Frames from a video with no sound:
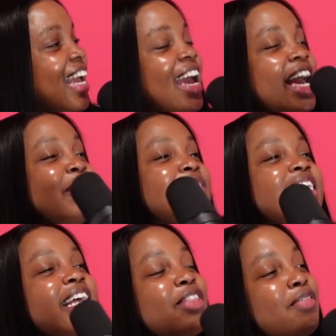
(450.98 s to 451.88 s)
It was
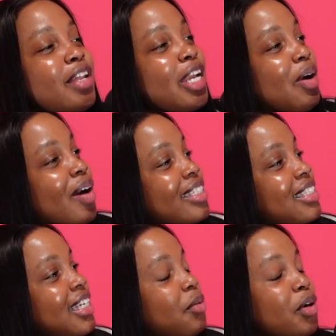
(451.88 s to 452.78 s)
another video I
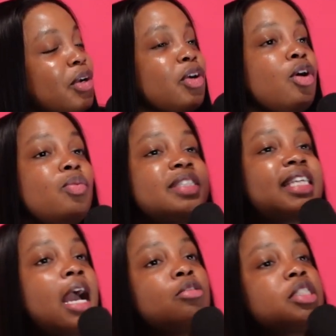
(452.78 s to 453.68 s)
seen where the girl was
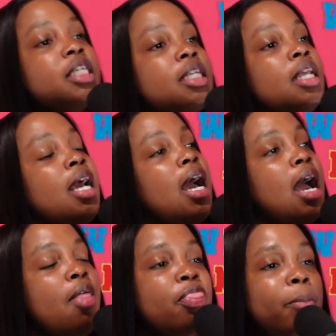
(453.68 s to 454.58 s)
counting
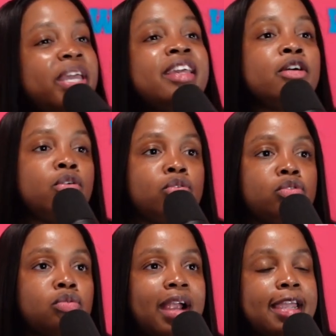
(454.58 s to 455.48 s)
the pills,
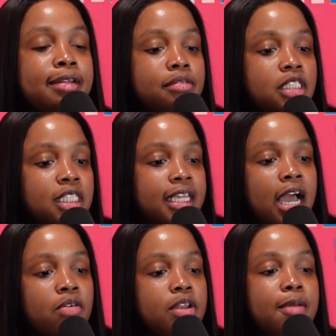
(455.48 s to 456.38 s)
right? She
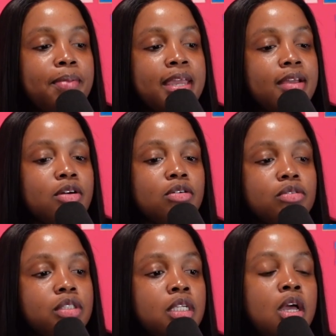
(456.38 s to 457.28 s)
counting the
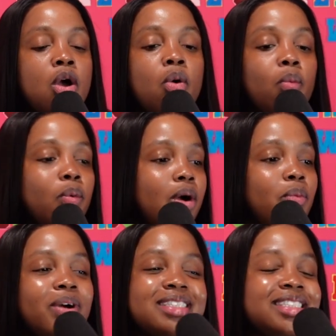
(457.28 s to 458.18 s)
pills.
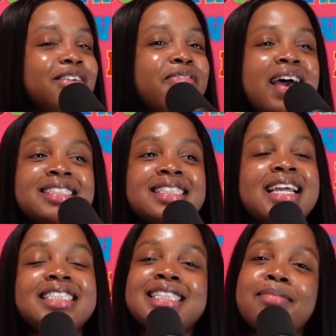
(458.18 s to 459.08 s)
What's the
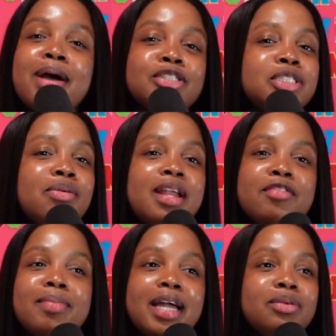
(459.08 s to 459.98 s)
fascination about showing
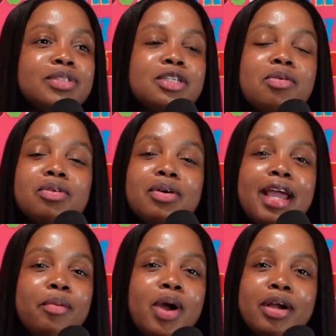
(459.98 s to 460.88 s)
everybody what's going on
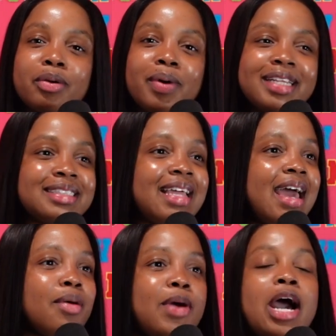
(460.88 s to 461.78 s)
at work? What is that
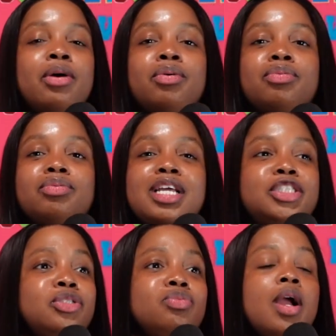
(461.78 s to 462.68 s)
about? That
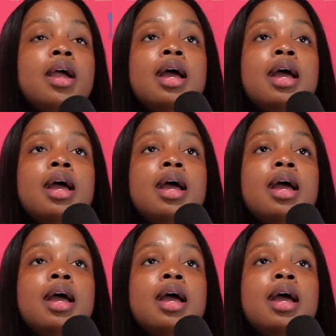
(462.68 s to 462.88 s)
you work?